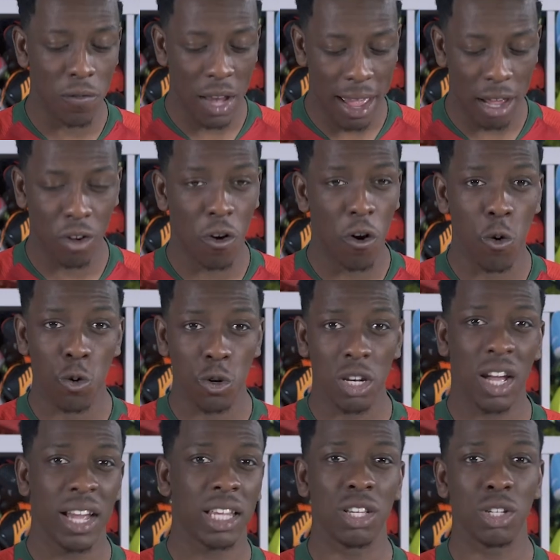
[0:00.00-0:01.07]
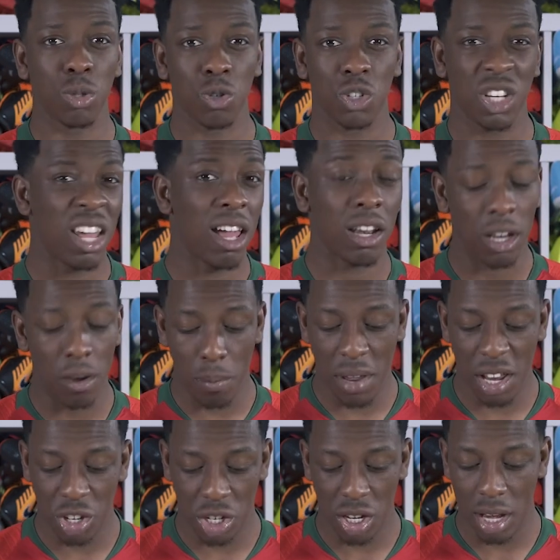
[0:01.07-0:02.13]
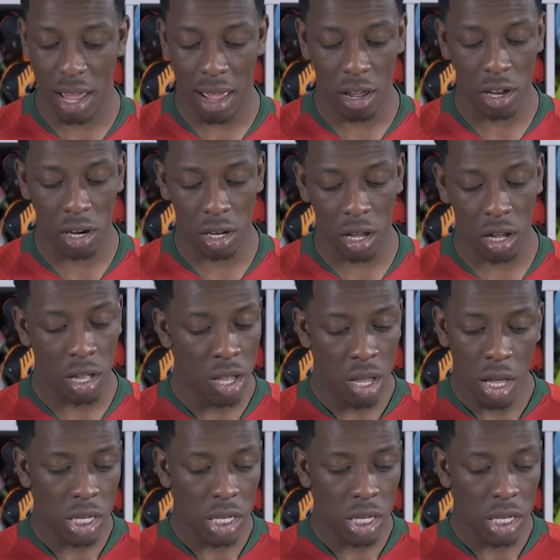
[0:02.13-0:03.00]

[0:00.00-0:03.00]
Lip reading: of that gold Nike swoosh there, I didn't mention that earlier.